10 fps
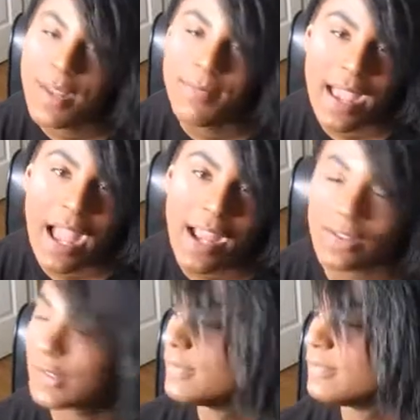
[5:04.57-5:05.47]
and
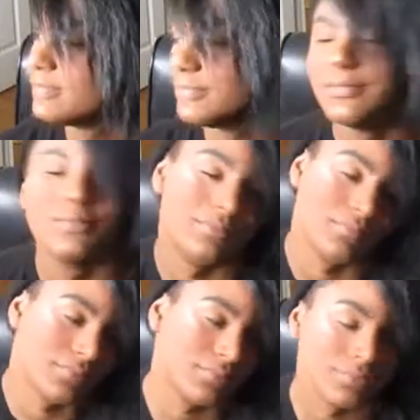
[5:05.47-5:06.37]
back,
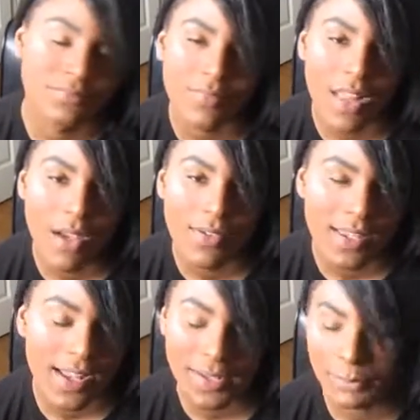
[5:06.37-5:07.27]
I was
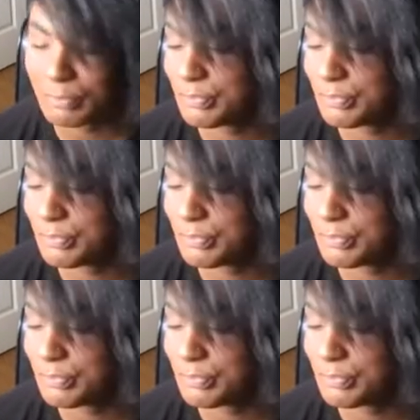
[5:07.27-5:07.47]
like,